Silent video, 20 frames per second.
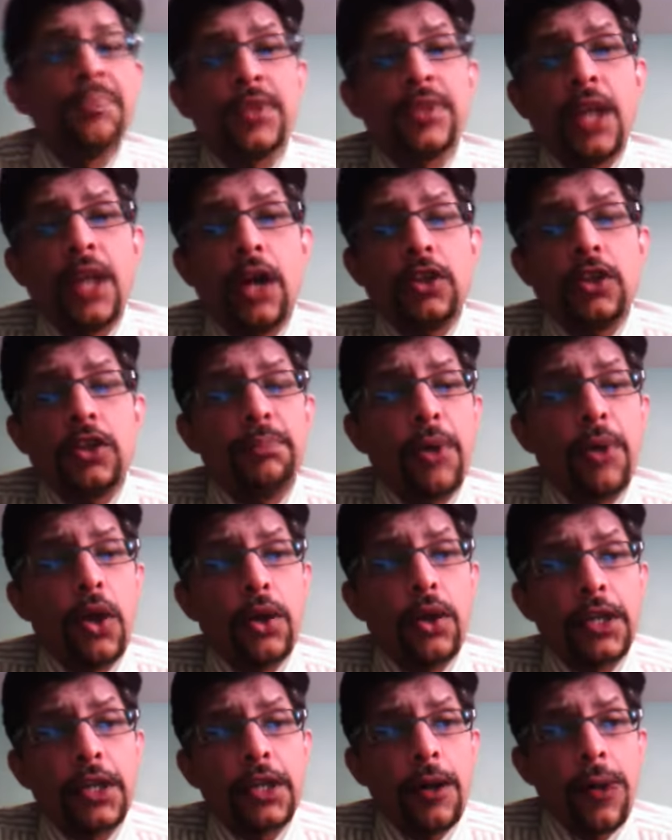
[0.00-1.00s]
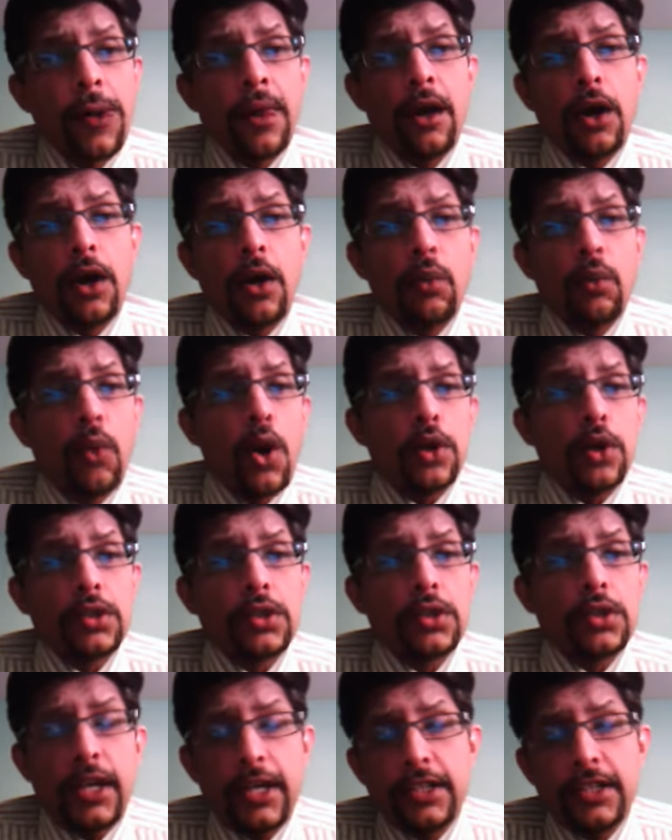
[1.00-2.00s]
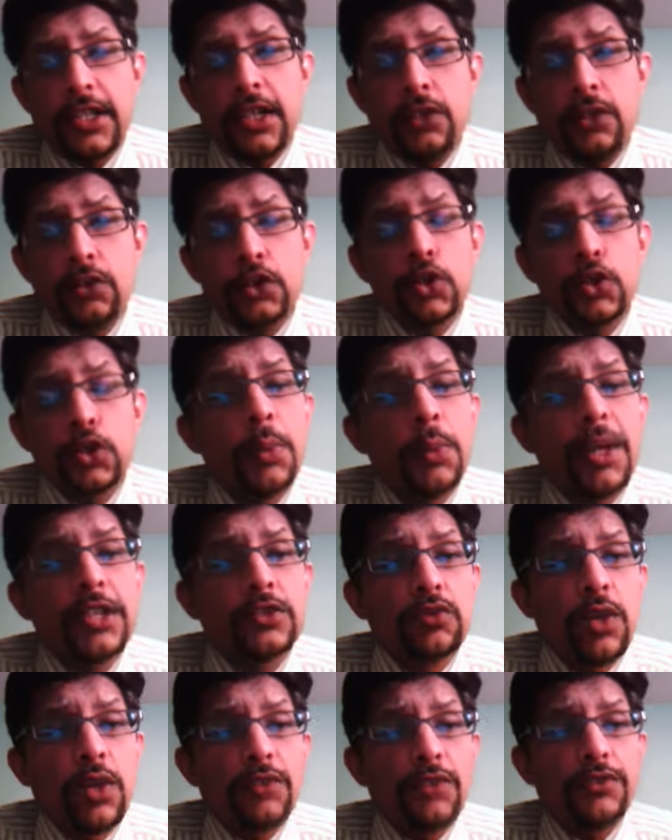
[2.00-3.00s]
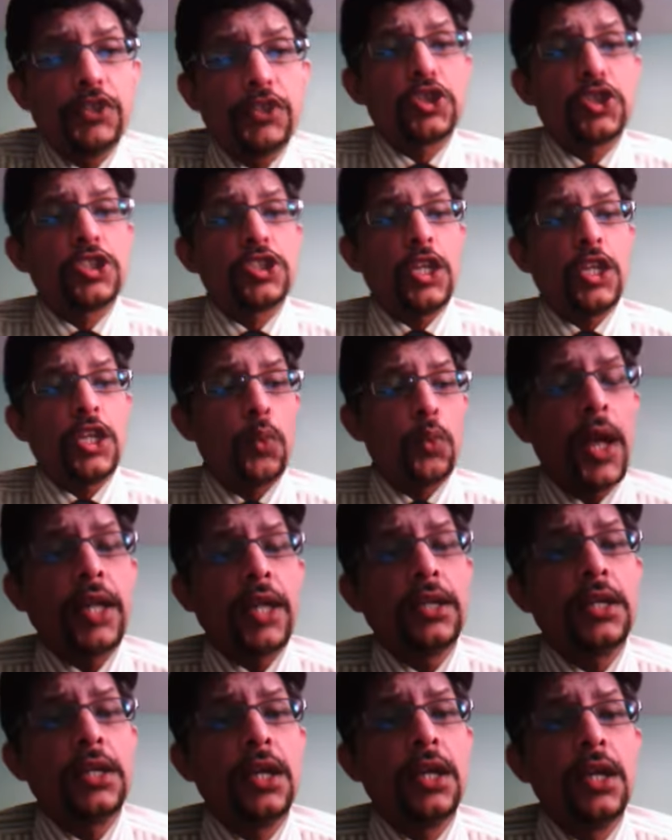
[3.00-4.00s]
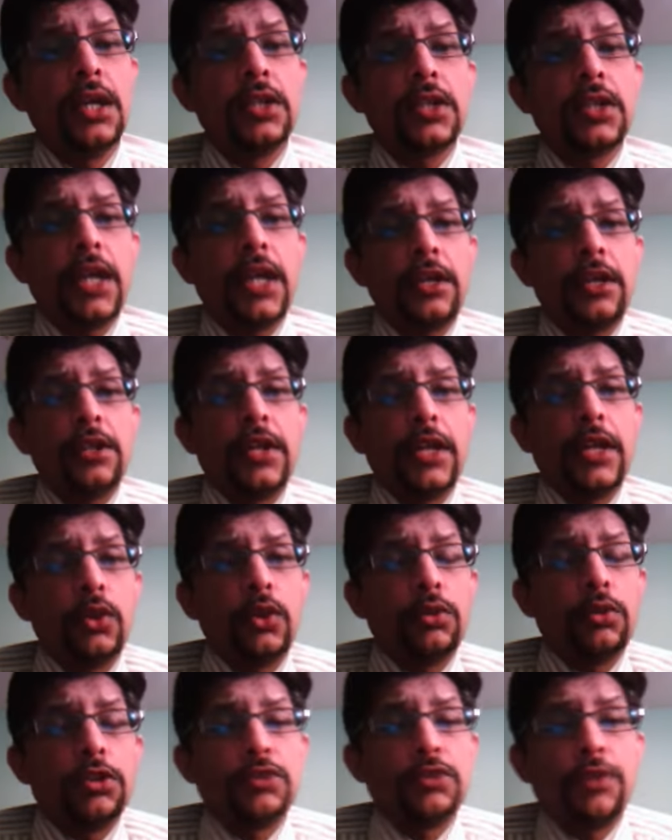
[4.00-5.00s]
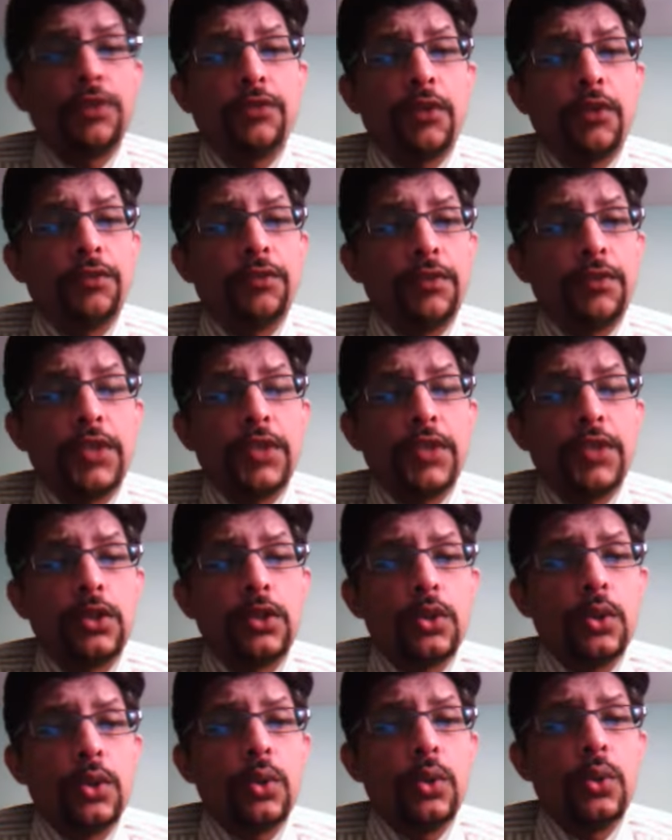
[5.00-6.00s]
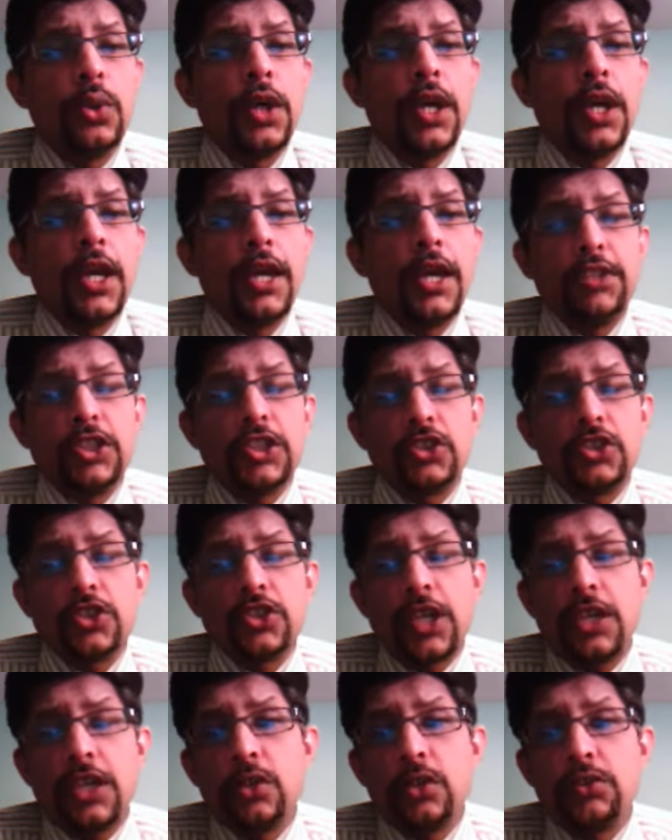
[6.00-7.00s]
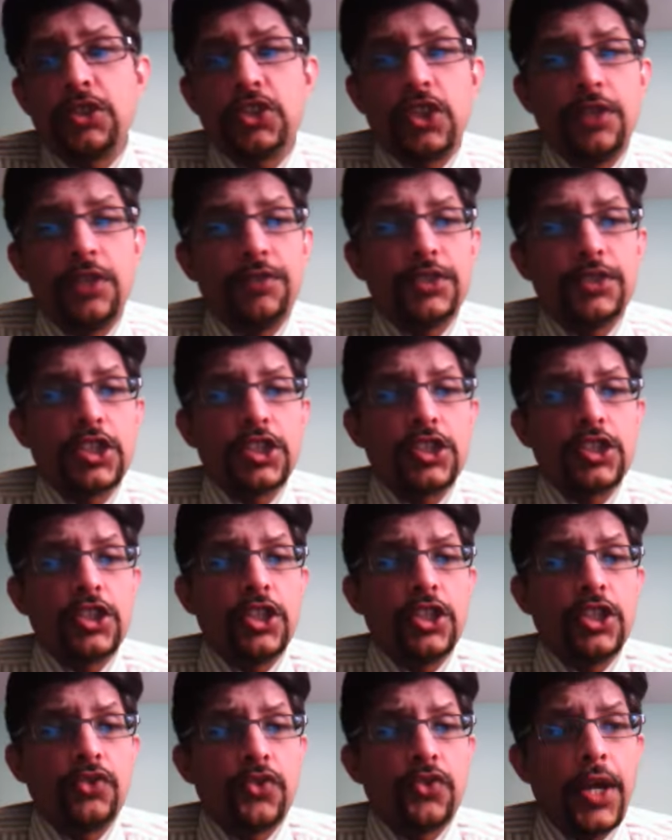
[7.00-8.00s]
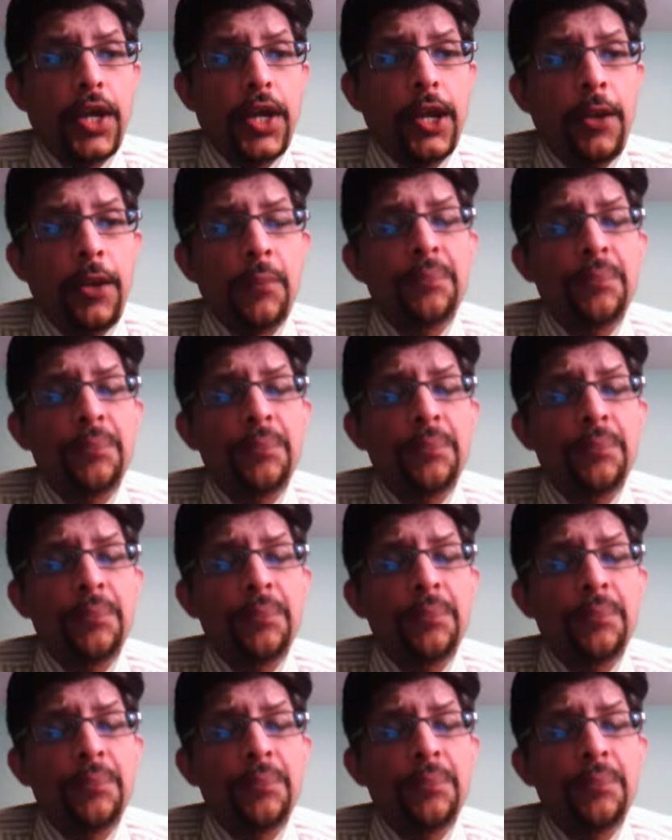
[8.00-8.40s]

Now the bowling, Wardlaw had 10 overs, 2 maidens, 1 for 61. Taylor 8 overs, went for 52. Evans 10 overs, 3 for 63.